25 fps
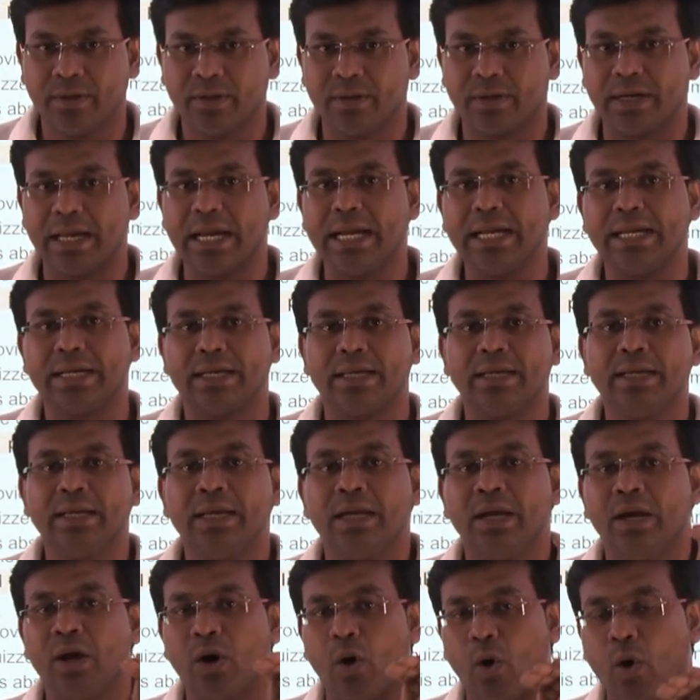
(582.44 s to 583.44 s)
right?
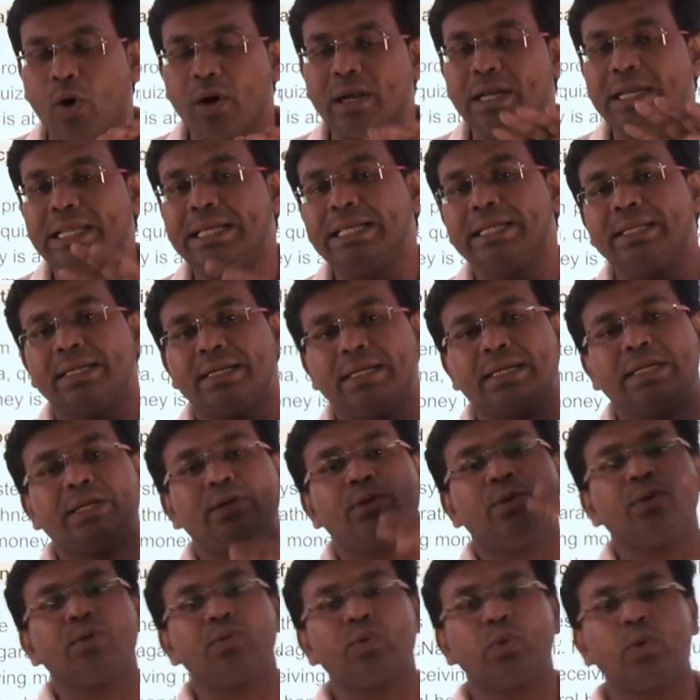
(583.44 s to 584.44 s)
Only,
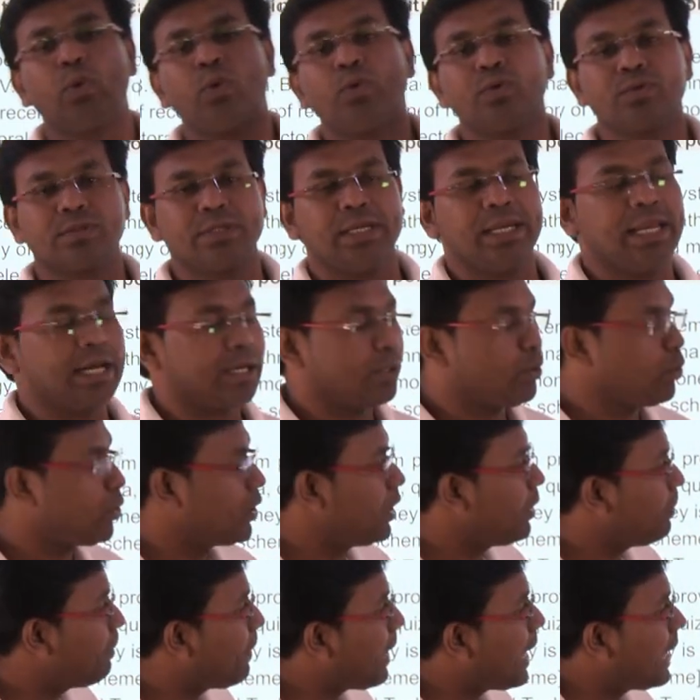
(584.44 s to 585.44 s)
you know, those
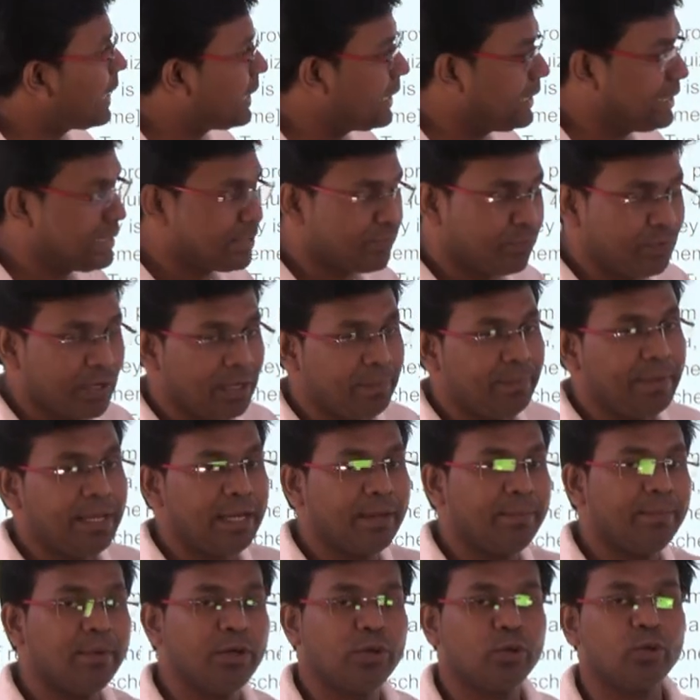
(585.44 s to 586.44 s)
electoral parties will be
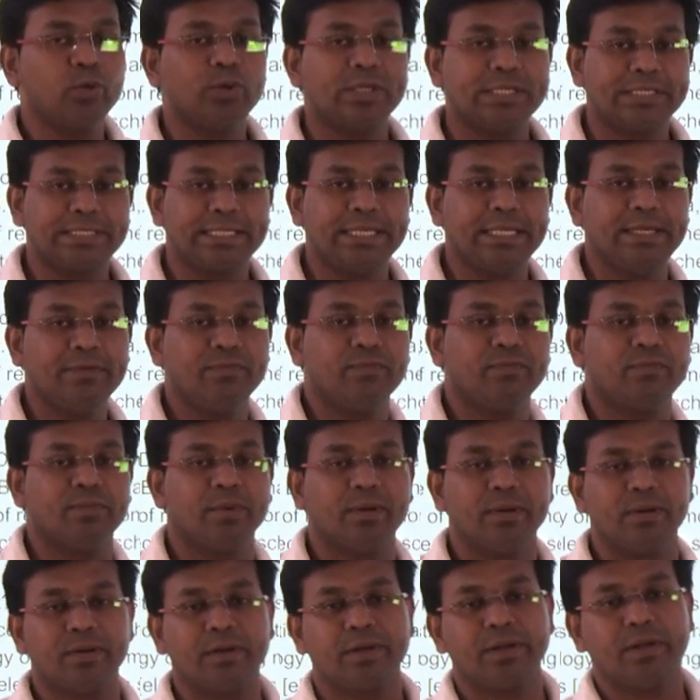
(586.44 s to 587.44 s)
able to receive,
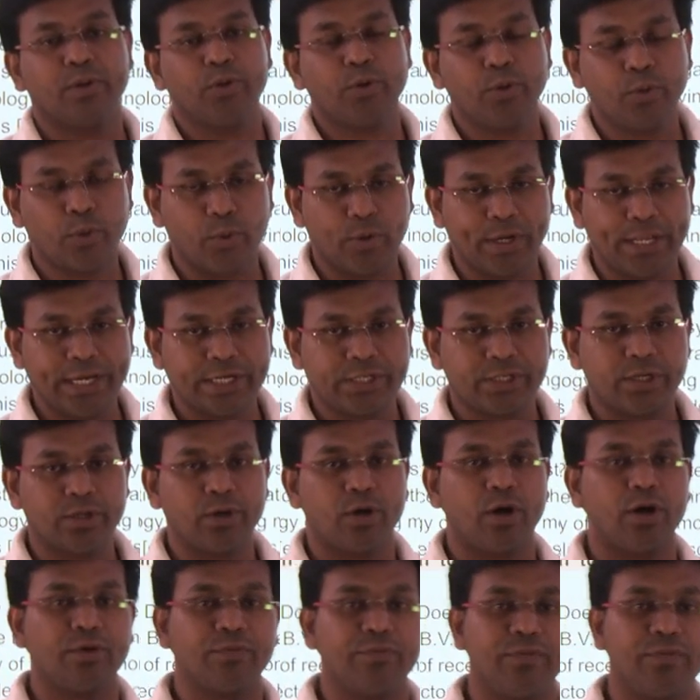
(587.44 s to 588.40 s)
you know, donation or